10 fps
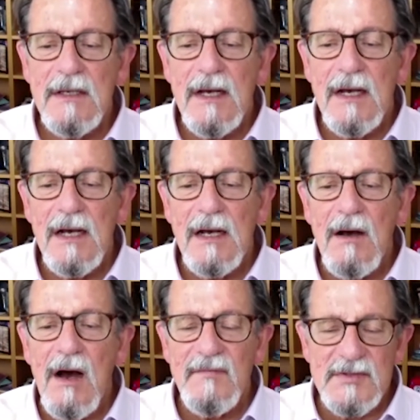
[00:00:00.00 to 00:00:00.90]

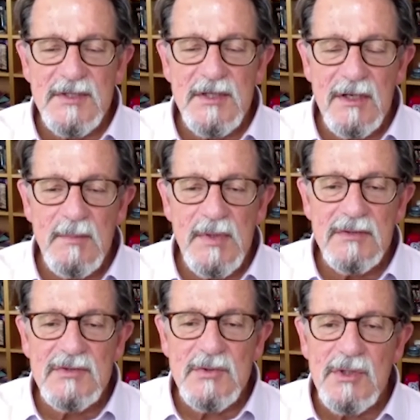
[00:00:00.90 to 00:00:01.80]
obviously going to be a
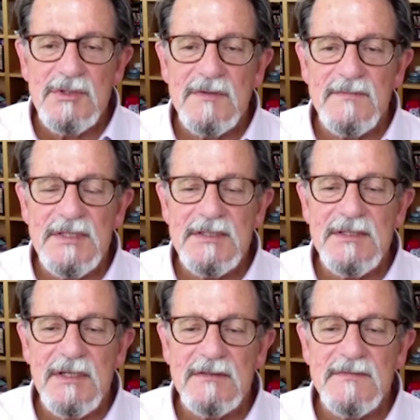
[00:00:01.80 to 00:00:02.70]
source of T
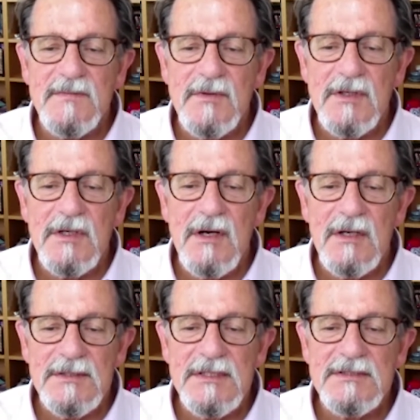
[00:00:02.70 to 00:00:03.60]
cells for
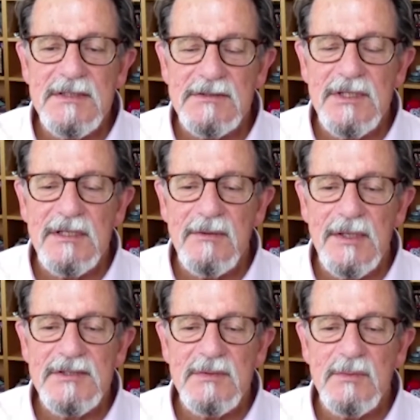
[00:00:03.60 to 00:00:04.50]
CAR T cell
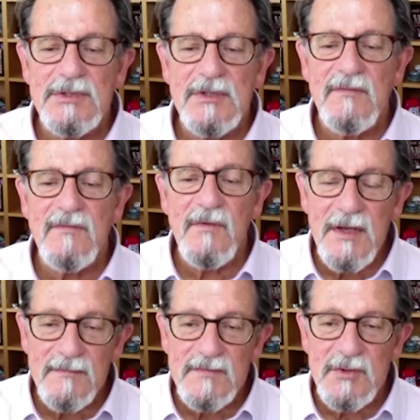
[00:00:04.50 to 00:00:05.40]
generation, which are
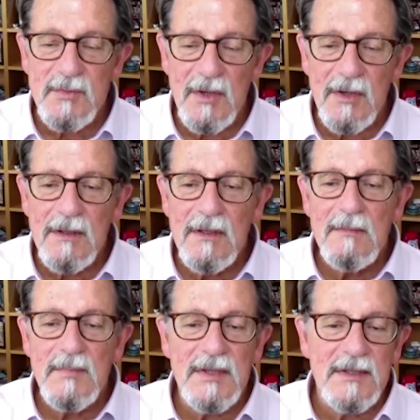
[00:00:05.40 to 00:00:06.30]
free of tumor
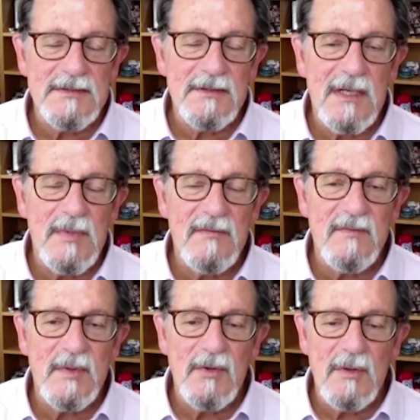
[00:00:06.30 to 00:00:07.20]
because they're coming
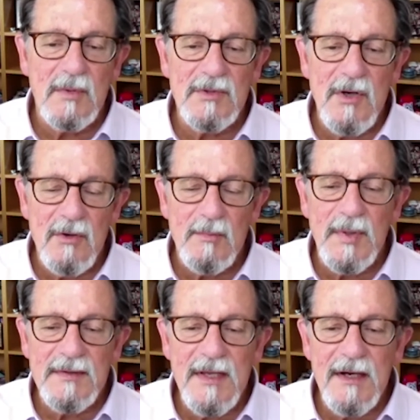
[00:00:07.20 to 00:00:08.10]
from a normal donor,
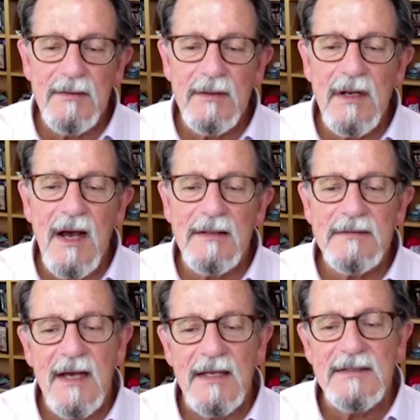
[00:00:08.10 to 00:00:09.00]
but they're
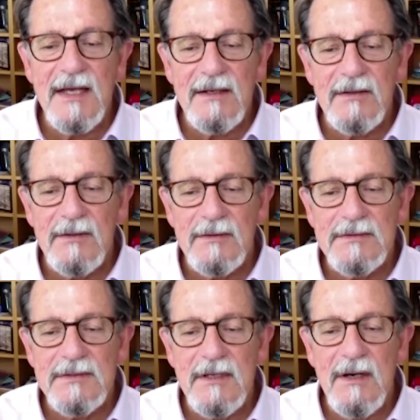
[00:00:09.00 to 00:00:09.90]
not identical
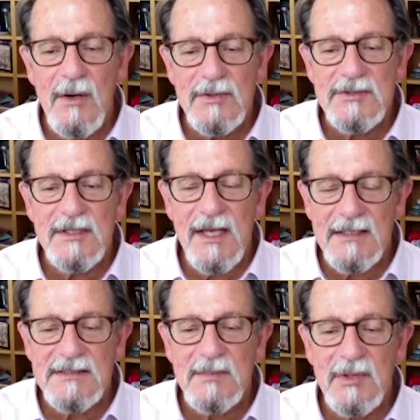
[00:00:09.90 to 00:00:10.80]
to the host that
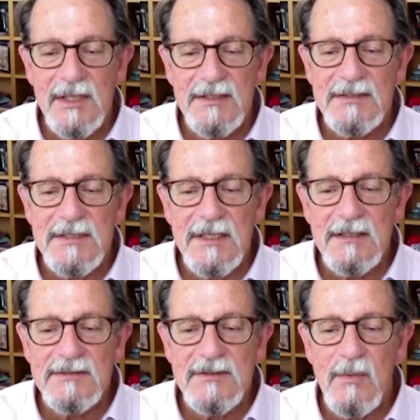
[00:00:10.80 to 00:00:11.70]
has the malignancy.
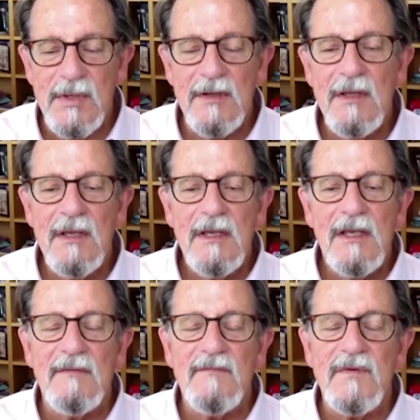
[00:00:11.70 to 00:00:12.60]
And so when
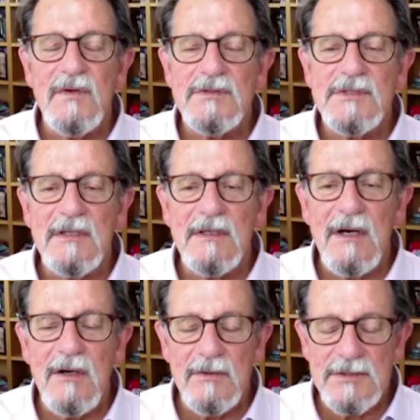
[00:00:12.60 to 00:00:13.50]
infused into the
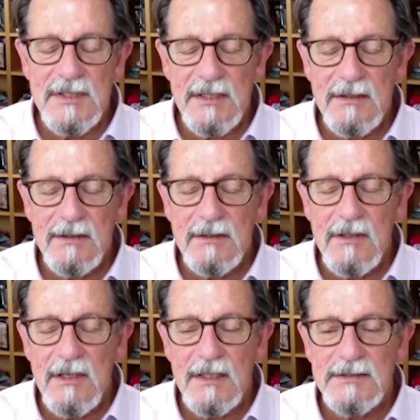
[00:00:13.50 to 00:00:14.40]
host, they could
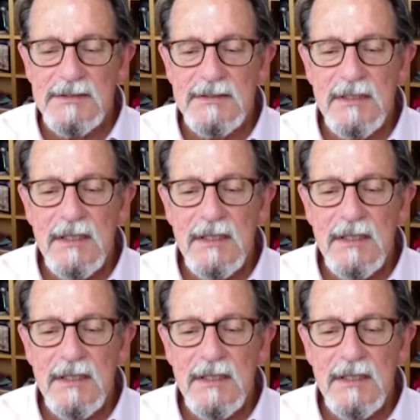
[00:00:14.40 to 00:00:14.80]
cause